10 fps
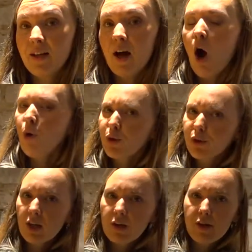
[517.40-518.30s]
how
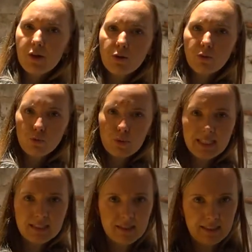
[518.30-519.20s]
good are your
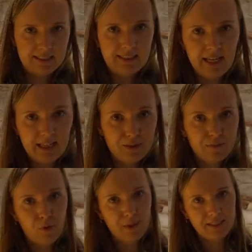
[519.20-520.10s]
reasoning skills,
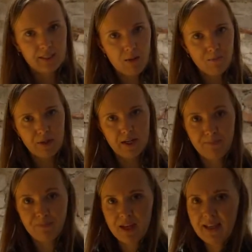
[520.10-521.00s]
for example?
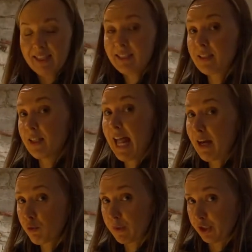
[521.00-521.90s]
This is a
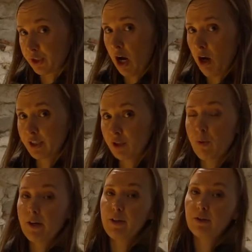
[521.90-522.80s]
language task
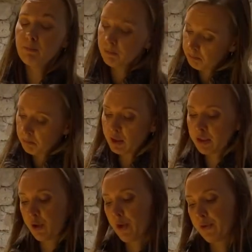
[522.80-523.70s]
where you
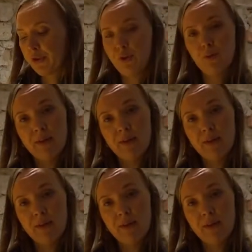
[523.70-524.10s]
must go through,